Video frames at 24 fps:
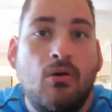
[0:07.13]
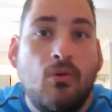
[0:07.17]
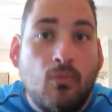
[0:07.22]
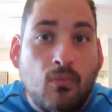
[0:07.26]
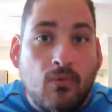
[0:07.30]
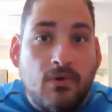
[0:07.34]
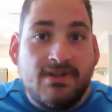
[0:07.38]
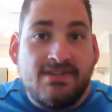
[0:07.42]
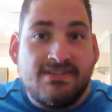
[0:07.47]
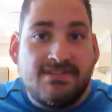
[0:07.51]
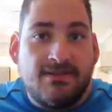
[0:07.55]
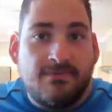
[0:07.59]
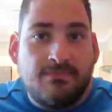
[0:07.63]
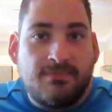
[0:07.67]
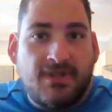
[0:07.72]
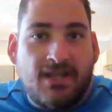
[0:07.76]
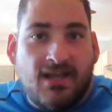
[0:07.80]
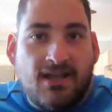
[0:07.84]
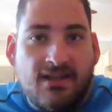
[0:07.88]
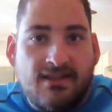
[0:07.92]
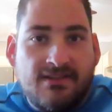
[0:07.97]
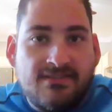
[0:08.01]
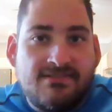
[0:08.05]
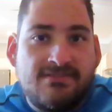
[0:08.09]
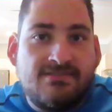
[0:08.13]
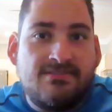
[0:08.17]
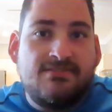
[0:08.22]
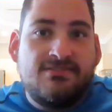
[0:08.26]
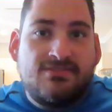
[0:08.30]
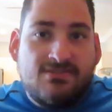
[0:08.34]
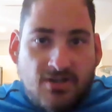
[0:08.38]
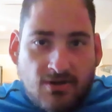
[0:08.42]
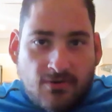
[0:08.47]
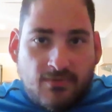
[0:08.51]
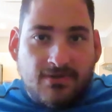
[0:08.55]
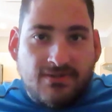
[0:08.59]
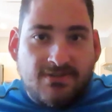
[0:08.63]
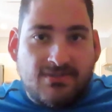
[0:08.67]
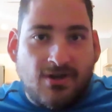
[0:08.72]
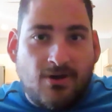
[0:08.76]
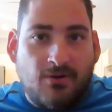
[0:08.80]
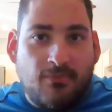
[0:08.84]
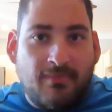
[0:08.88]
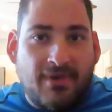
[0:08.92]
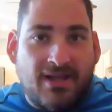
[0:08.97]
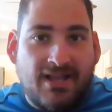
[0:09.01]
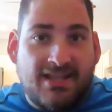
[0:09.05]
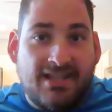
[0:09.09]
What is up, guys? Tony
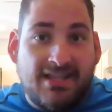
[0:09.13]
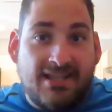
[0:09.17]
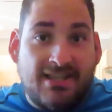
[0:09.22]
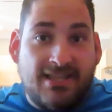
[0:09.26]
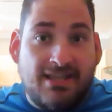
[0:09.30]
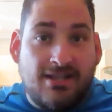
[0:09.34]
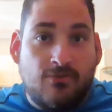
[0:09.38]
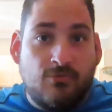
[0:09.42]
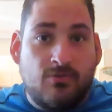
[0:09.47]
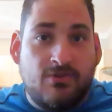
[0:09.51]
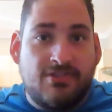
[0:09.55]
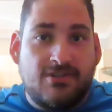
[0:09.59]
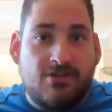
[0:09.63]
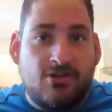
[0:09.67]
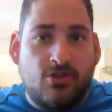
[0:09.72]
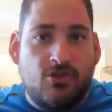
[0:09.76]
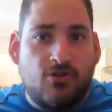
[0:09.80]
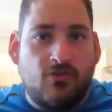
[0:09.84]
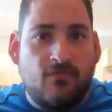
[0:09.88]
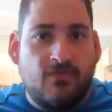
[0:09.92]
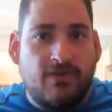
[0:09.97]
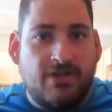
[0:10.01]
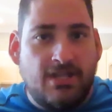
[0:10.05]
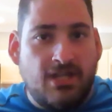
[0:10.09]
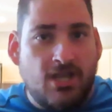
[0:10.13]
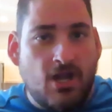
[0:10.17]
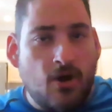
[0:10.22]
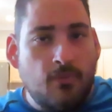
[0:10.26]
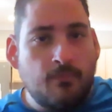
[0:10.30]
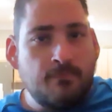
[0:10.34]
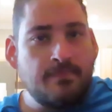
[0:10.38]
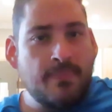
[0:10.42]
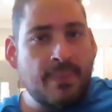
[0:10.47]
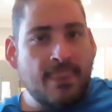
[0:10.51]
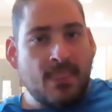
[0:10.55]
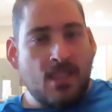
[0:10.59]
Tone back again with another video.